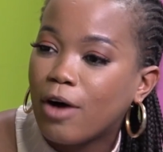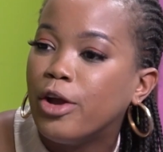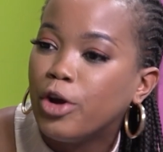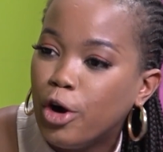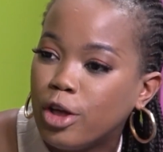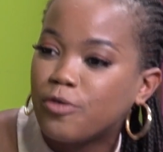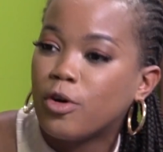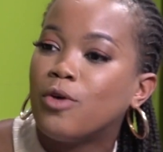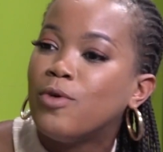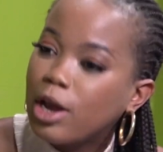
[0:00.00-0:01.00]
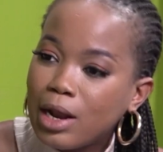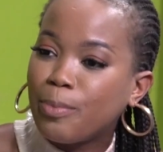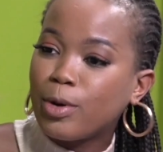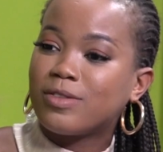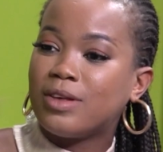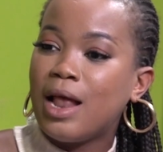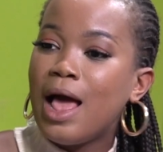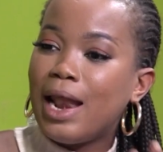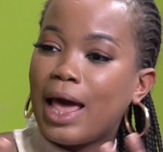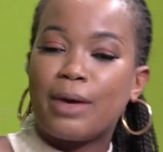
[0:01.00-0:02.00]
on Earth for the regular person
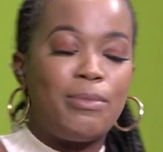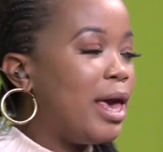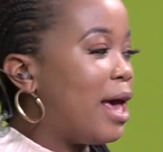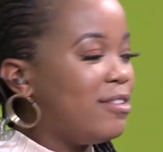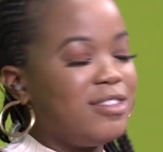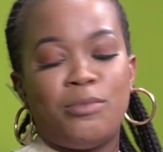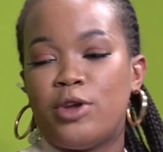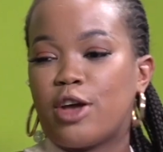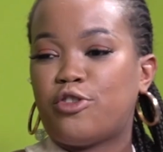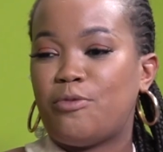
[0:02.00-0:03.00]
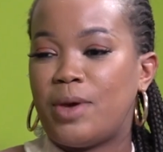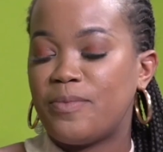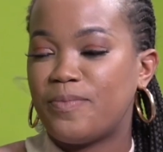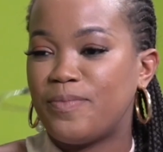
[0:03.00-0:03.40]
like me and Sibu next to me?